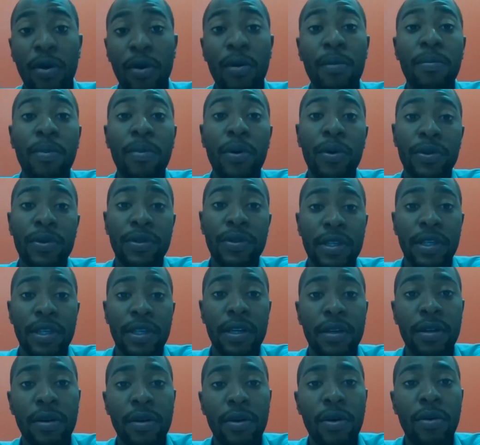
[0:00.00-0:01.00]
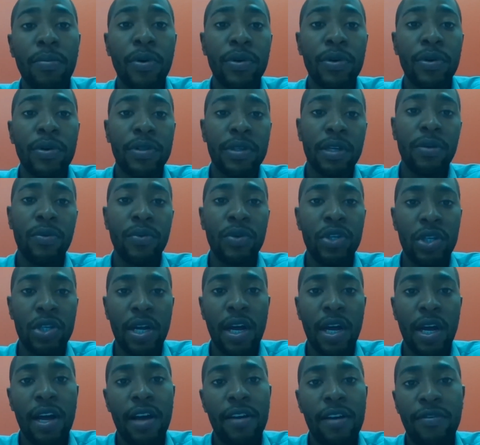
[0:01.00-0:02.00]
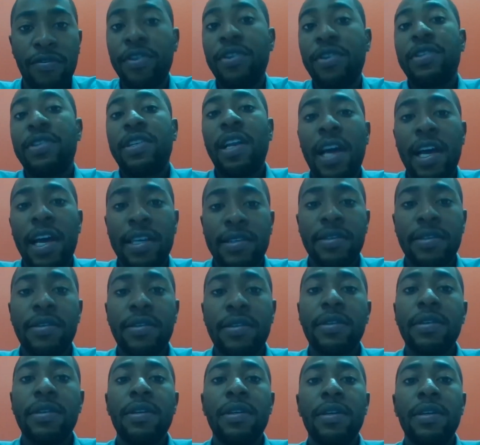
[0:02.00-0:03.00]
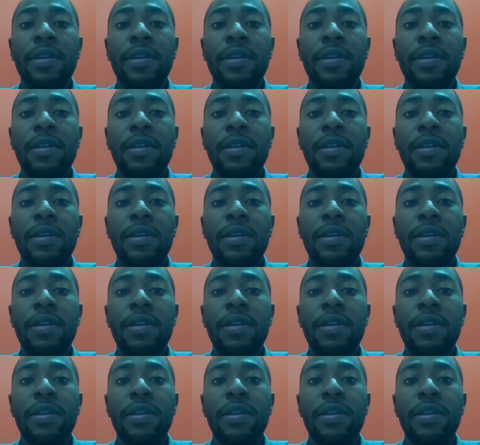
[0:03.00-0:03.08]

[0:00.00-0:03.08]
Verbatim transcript: composting composting which are fertilizer